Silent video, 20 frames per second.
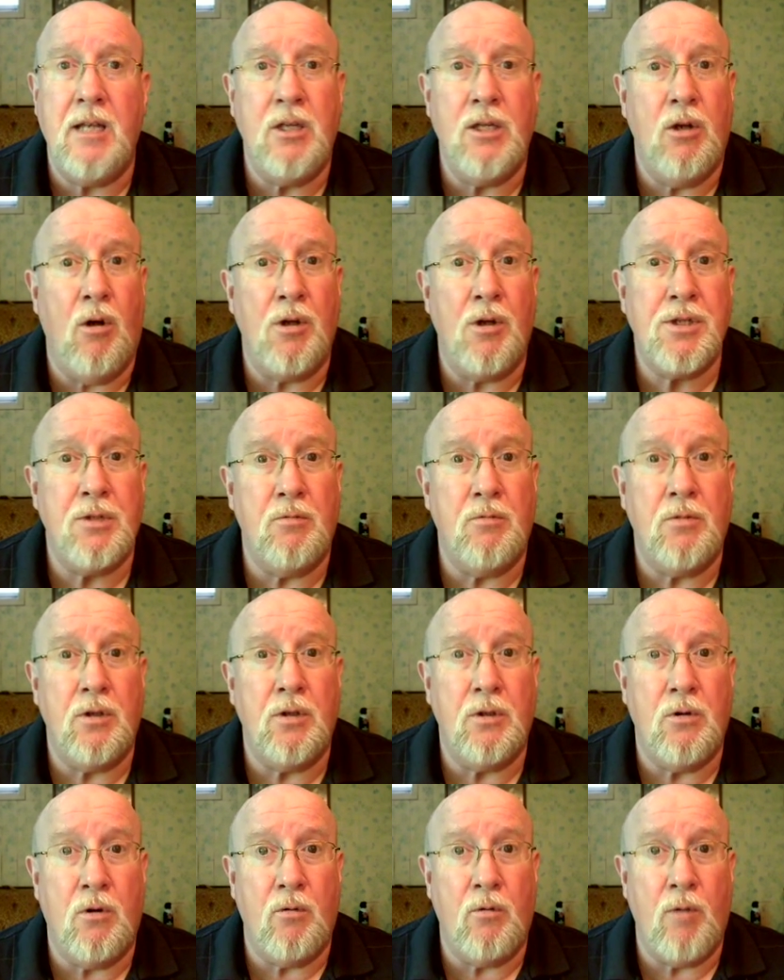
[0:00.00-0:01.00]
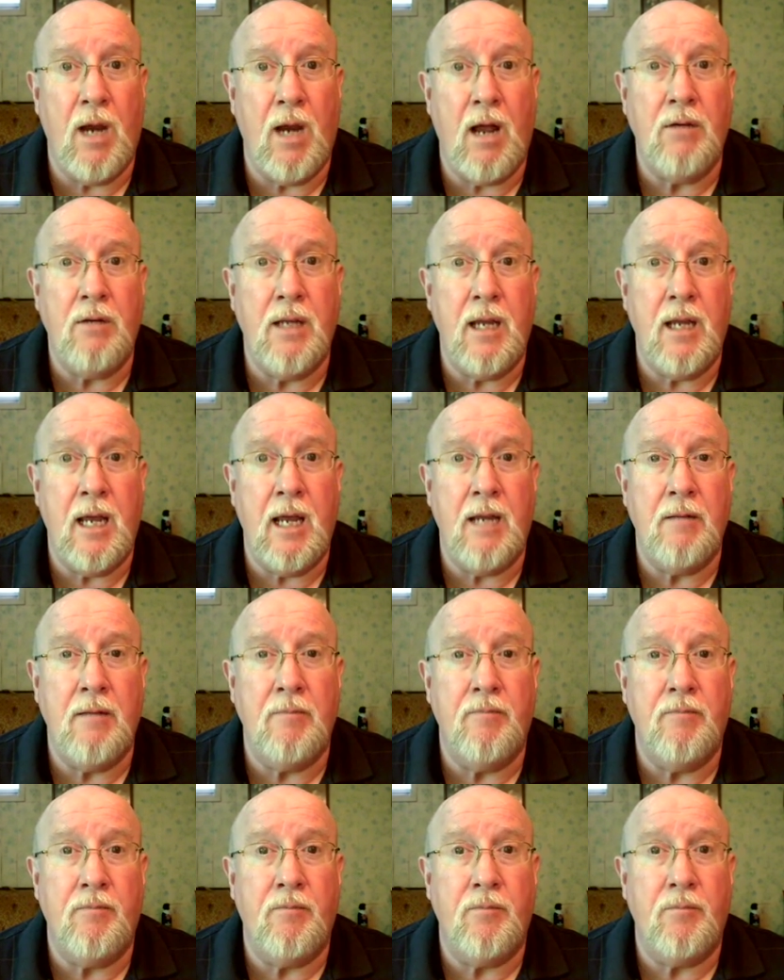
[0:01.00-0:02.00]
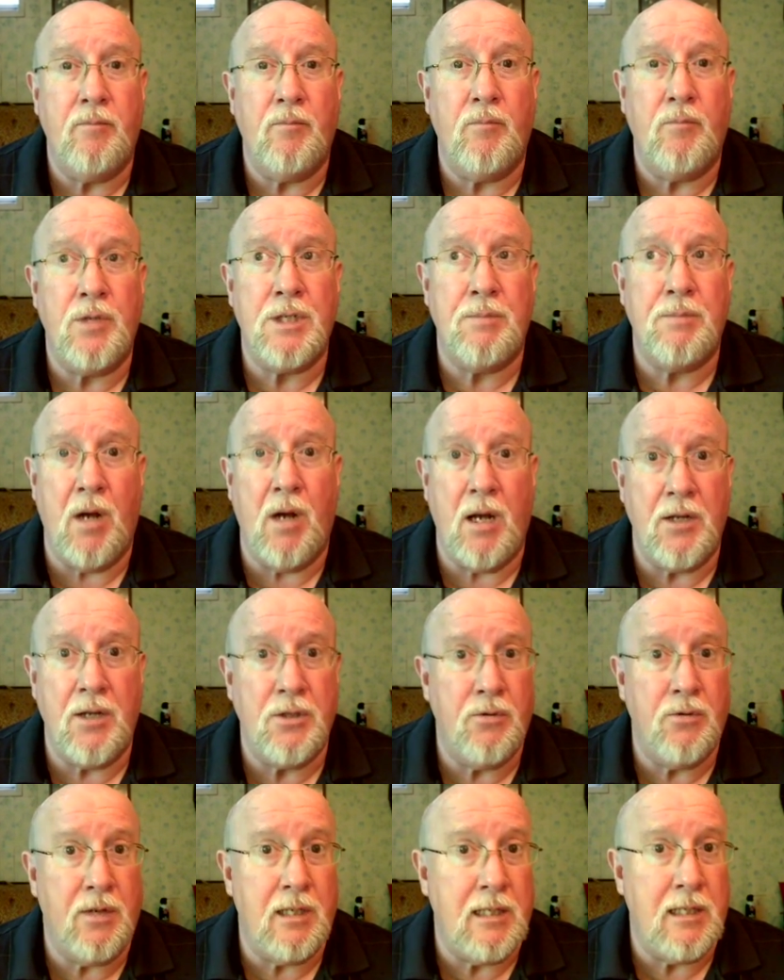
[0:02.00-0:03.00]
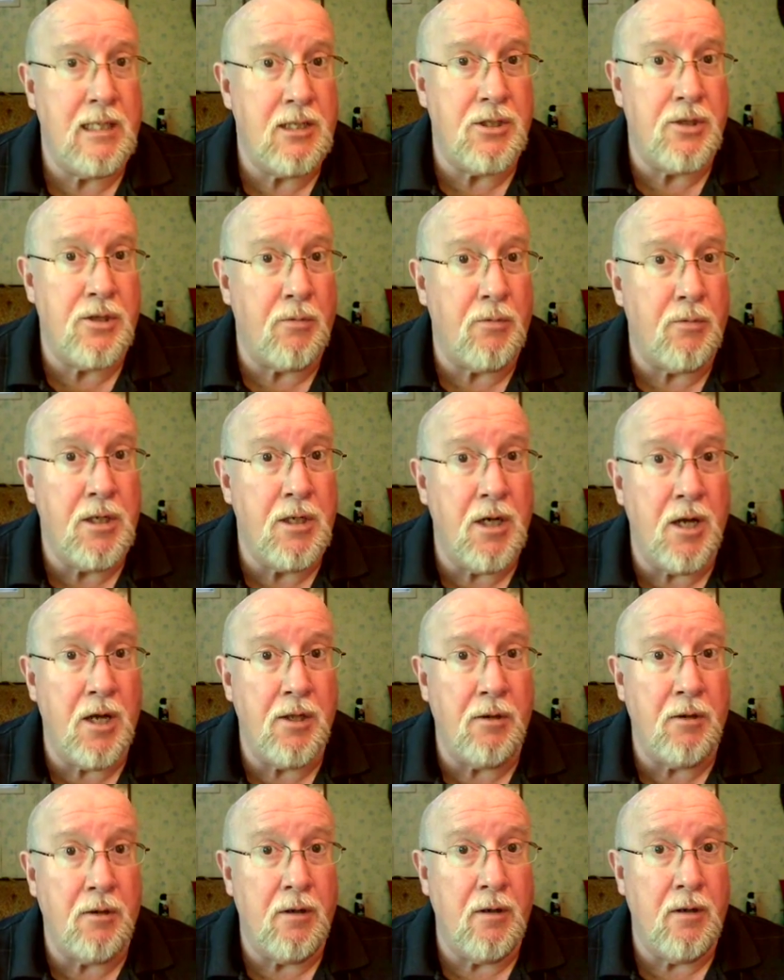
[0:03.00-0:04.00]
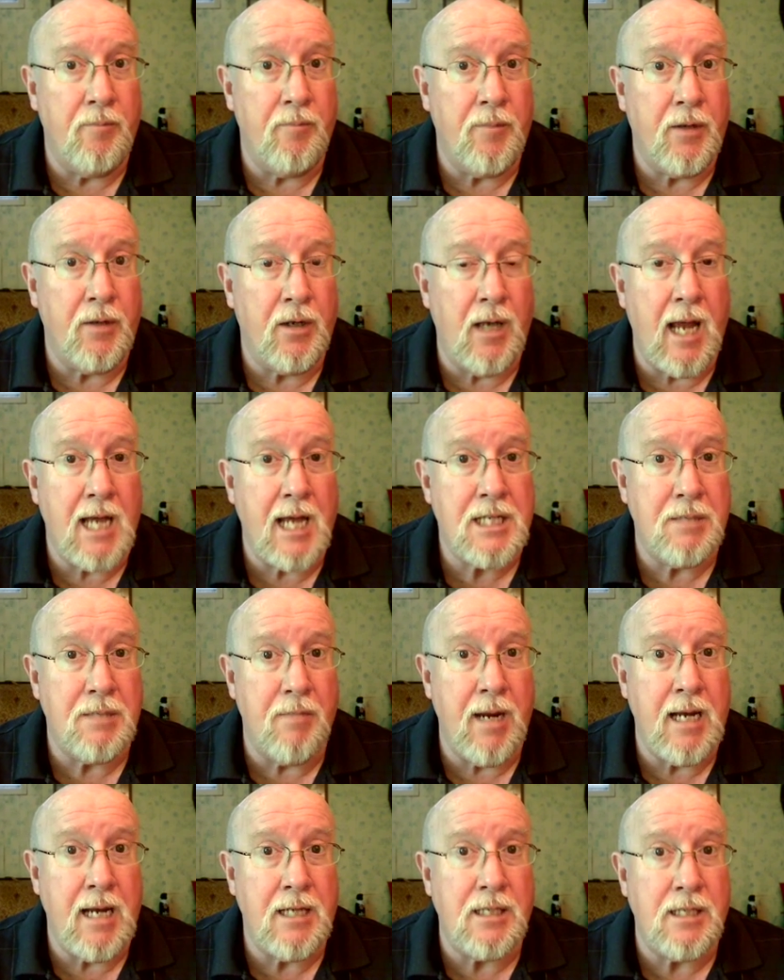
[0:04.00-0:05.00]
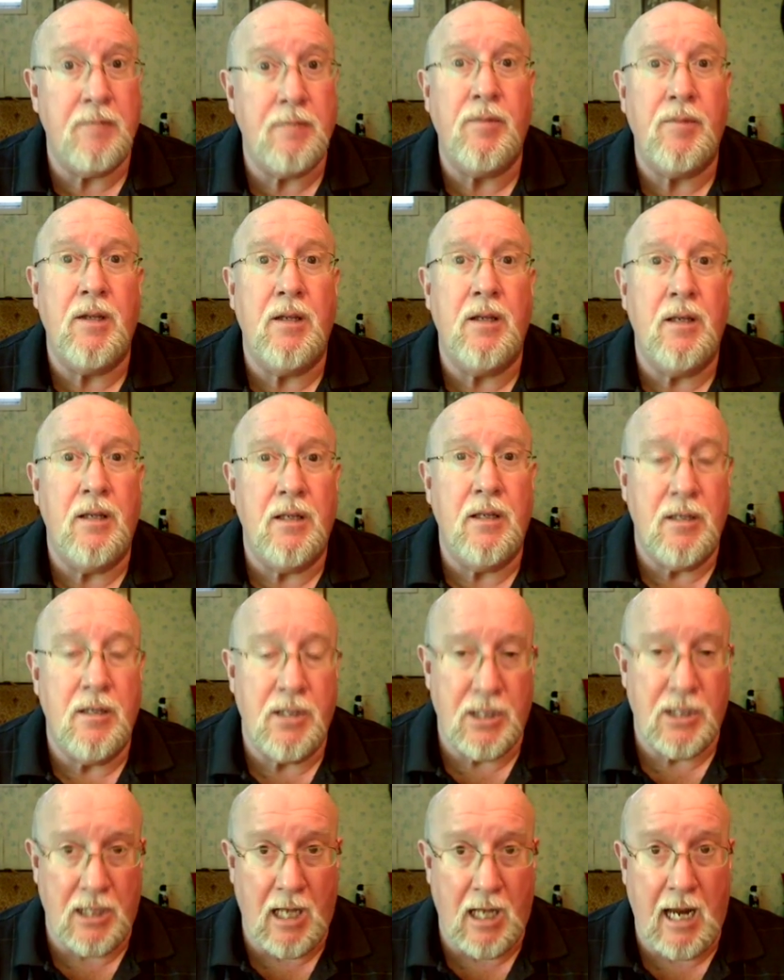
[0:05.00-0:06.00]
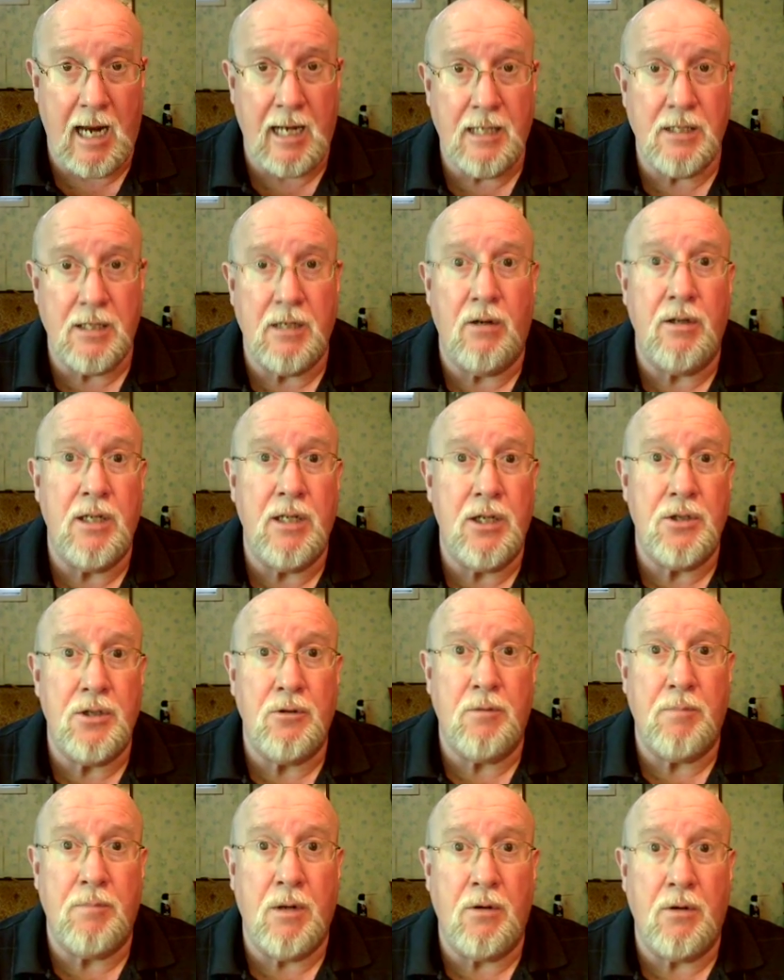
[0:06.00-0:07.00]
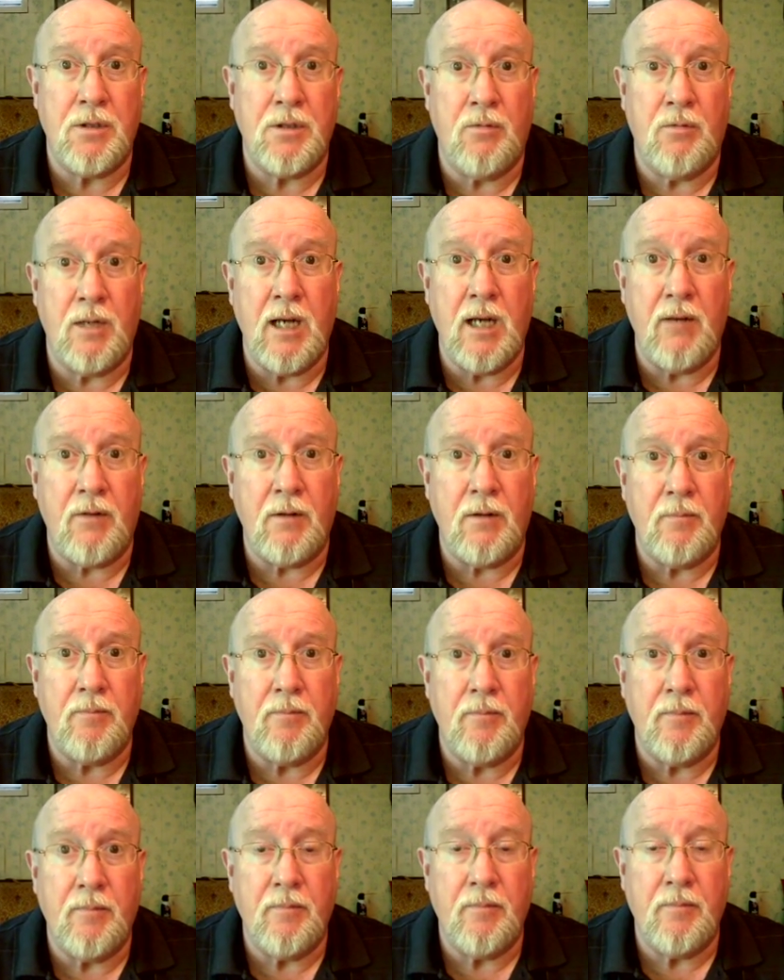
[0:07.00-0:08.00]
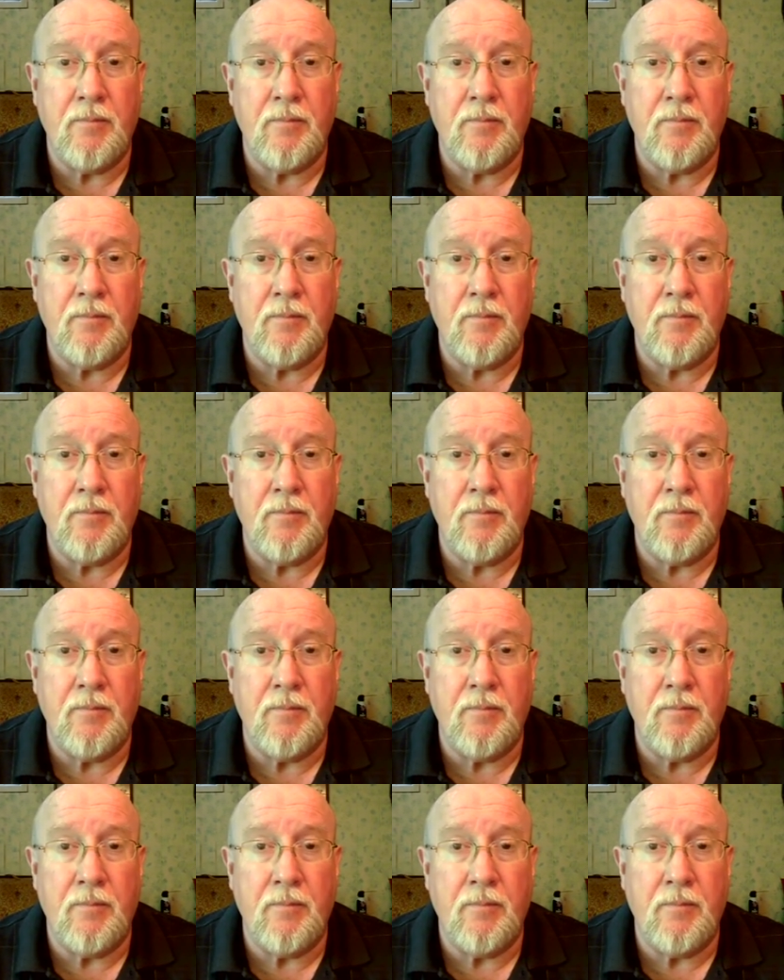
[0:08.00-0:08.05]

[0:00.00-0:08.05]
Then you also want to go around and respond to at least 3 other classmates' slides or initial posts or whatever.